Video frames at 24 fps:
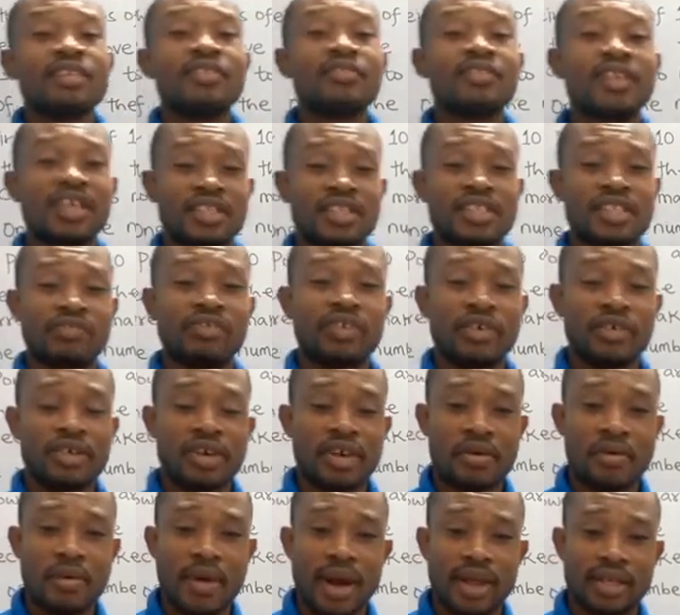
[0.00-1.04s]
That is very
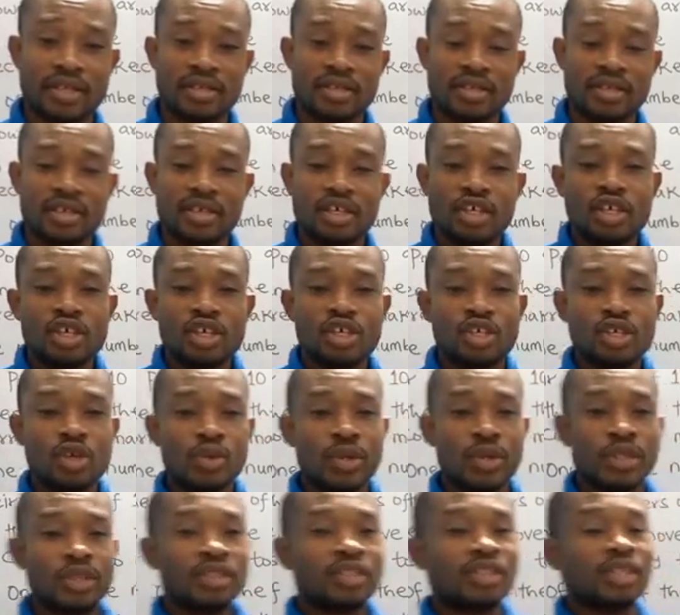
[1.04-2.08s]
correct. You
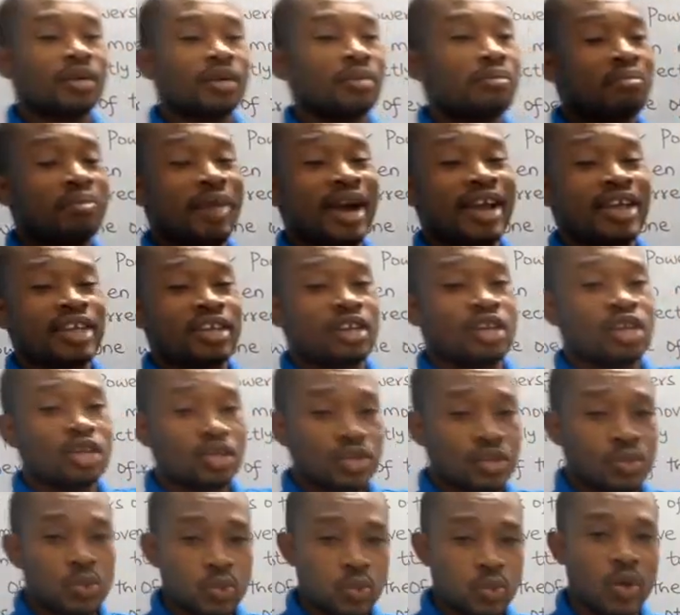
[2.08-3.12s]
will minus